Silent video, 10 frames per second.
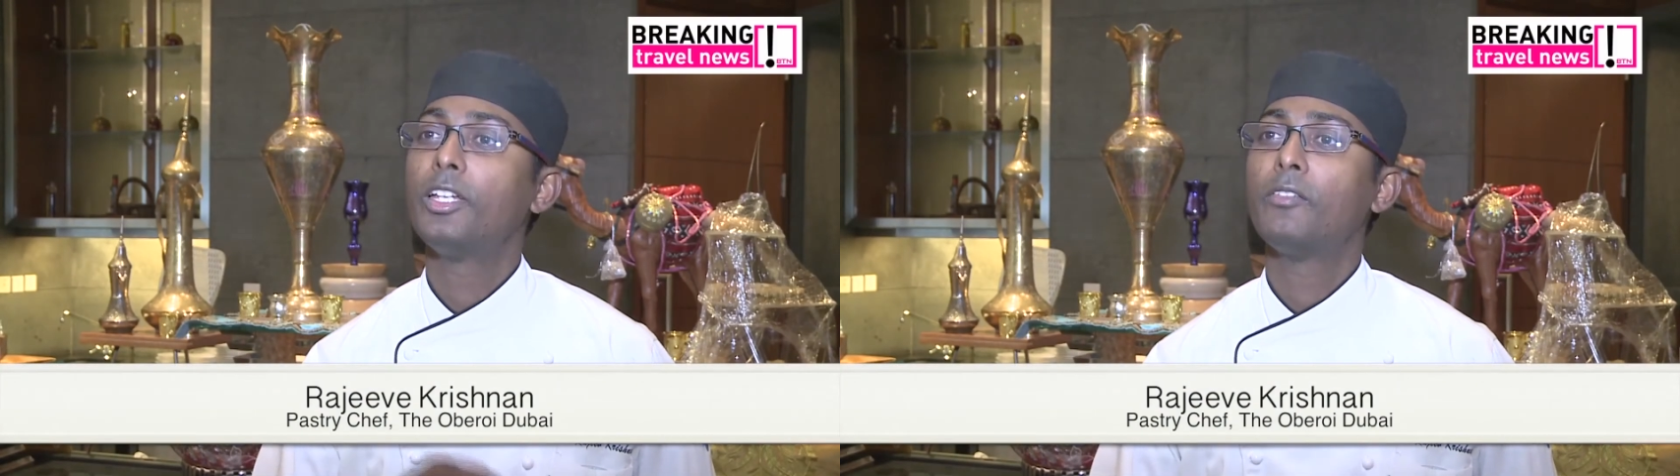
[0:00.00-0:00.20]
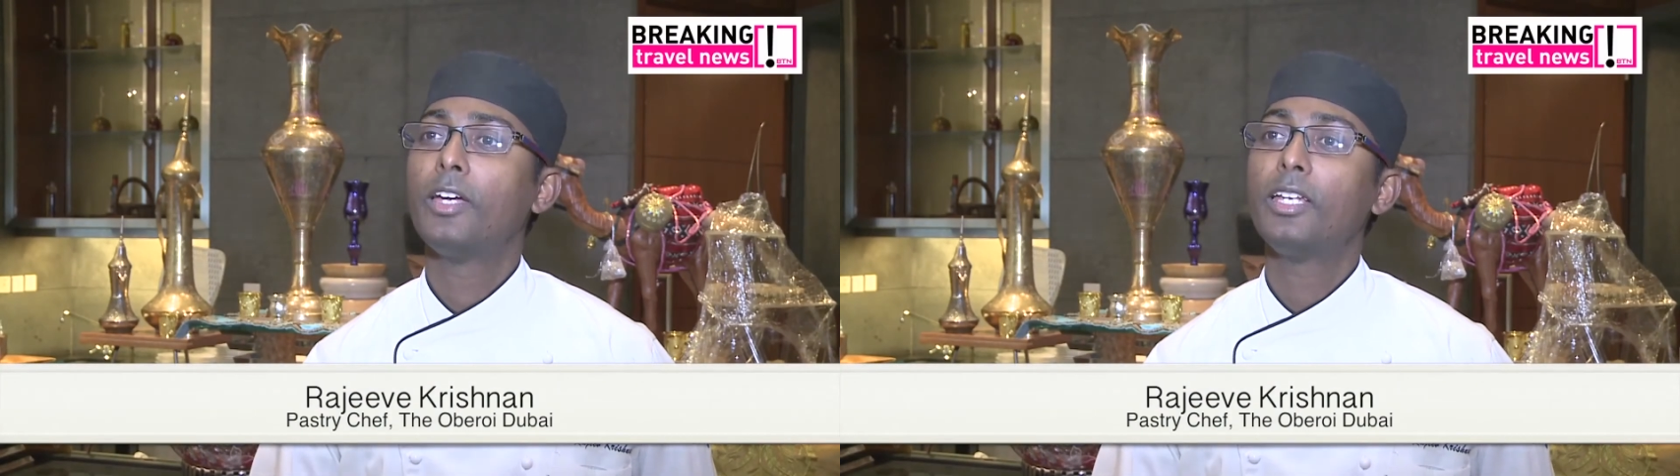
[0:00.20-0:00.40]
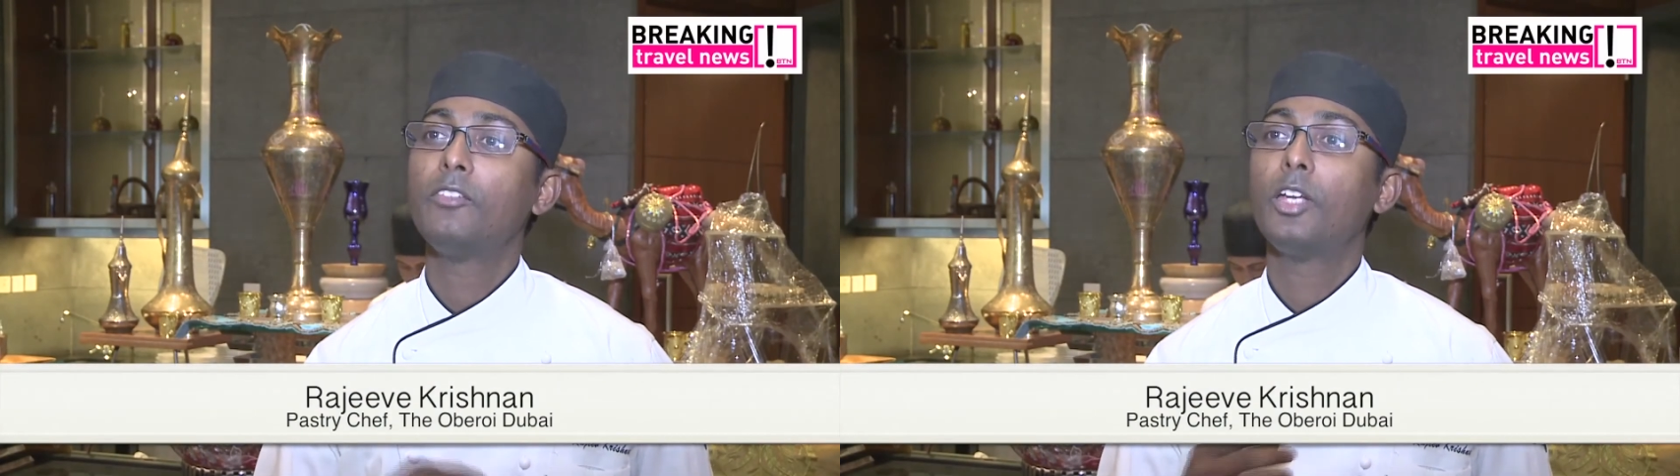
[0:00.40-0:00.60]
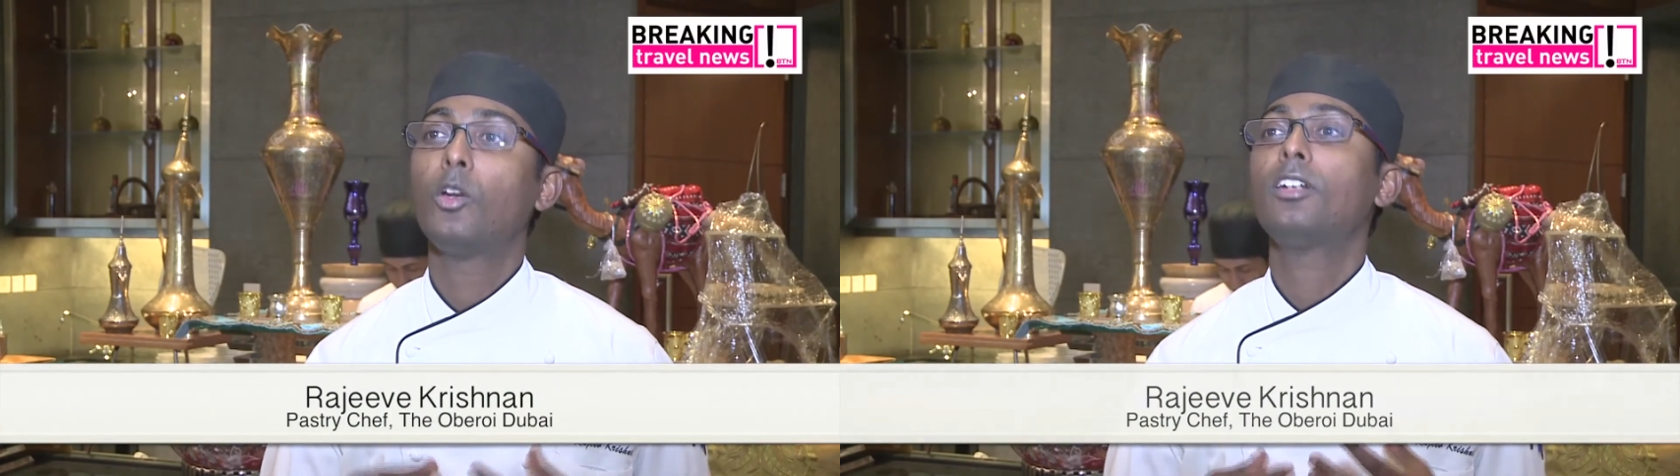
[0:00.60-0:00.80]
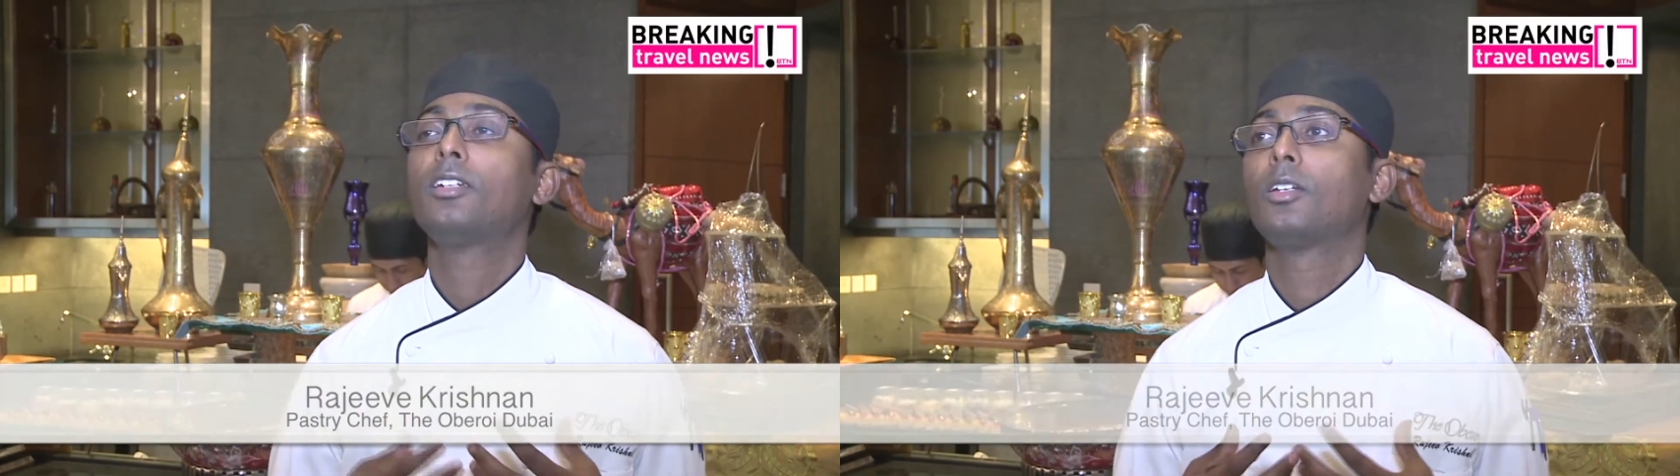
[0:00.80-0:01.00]
wherein we are
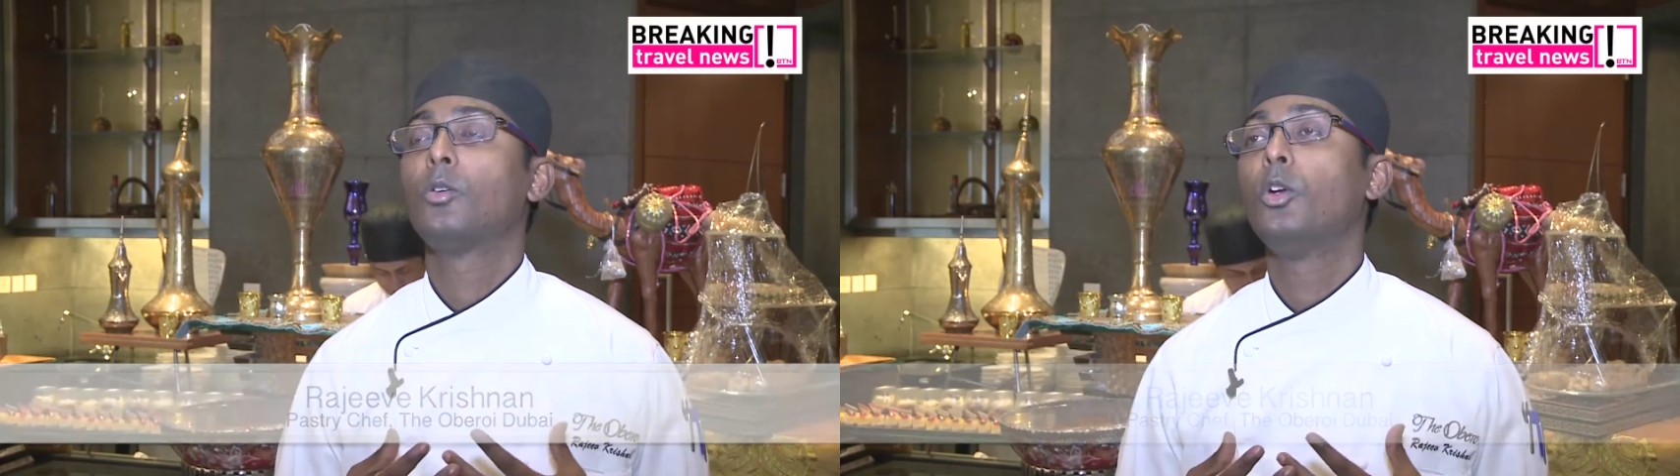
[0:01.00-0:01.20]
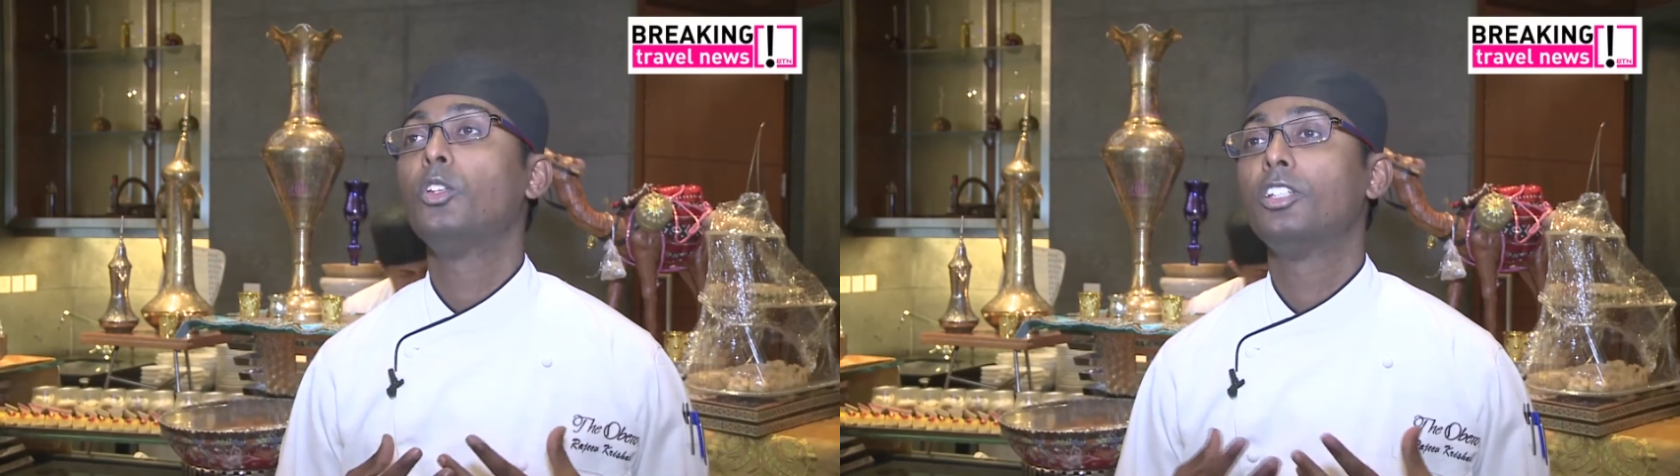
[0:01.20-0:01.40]
not going to